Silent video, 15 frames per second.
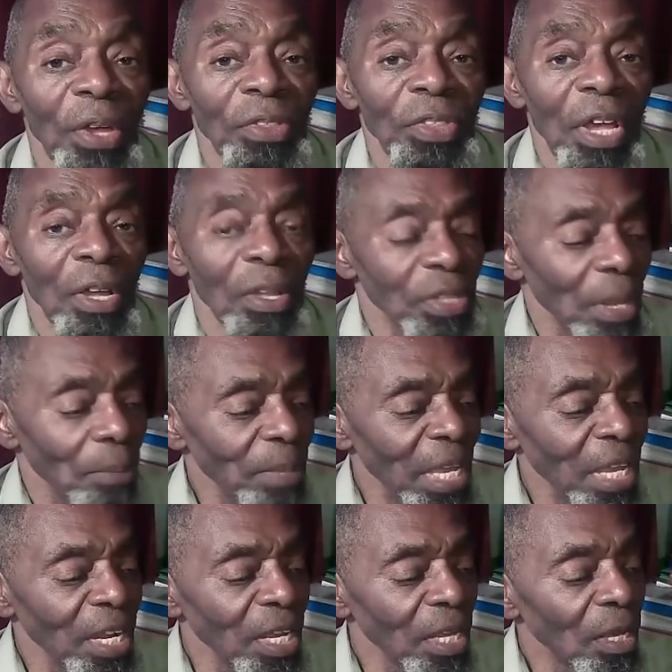the
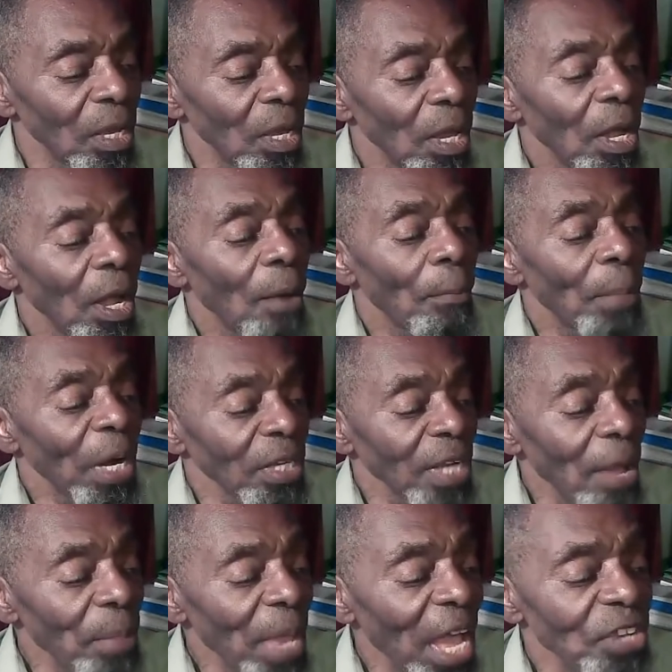meeting. But
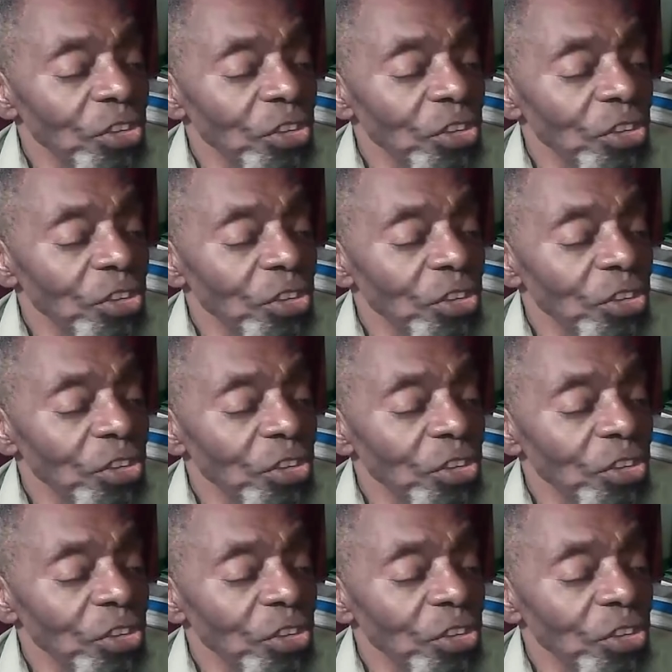let me